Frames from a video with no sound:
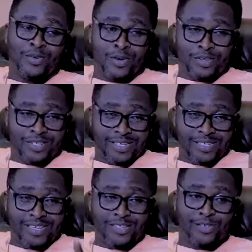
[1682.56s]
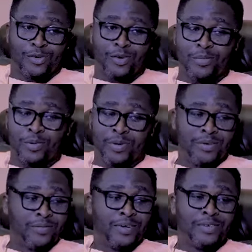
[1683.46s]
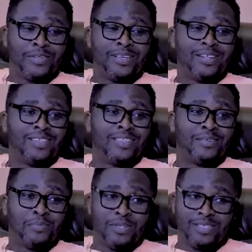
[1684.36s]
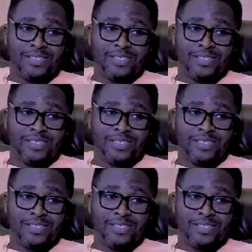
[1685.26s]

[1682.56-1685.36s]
Do not hesitate to call me whenever you need anything,